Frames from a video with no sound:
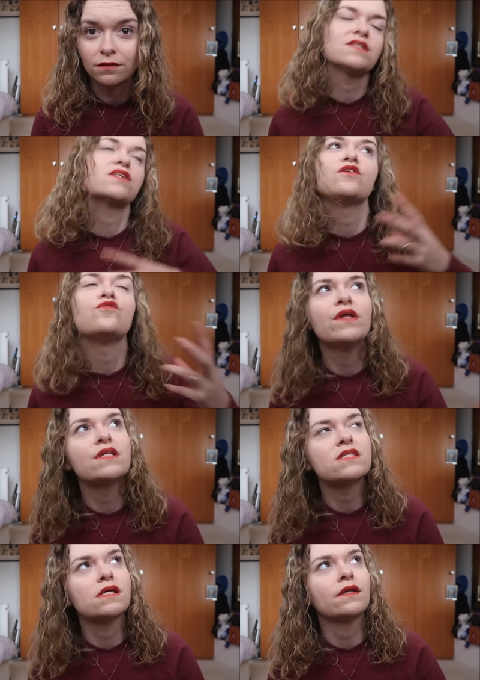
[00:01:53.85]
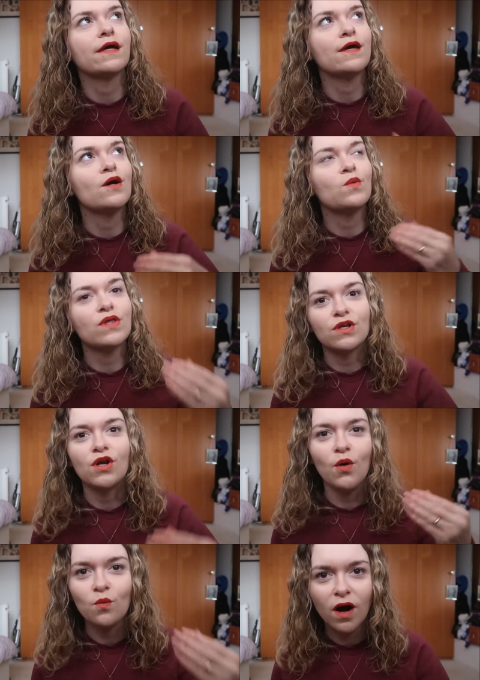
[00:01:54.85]
and convincingly with
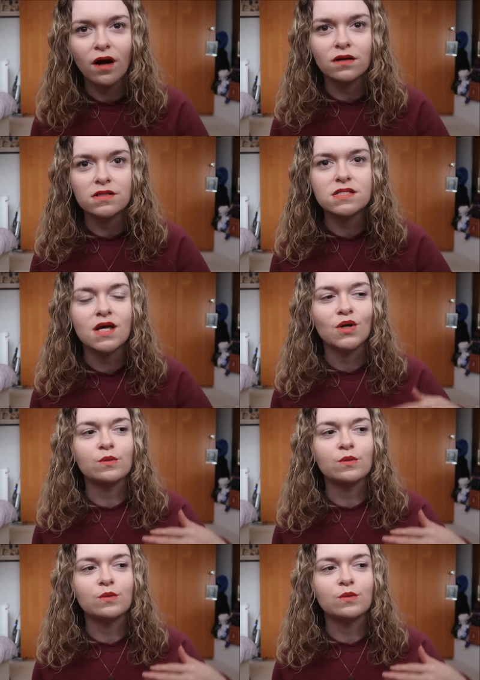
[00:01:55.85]
no words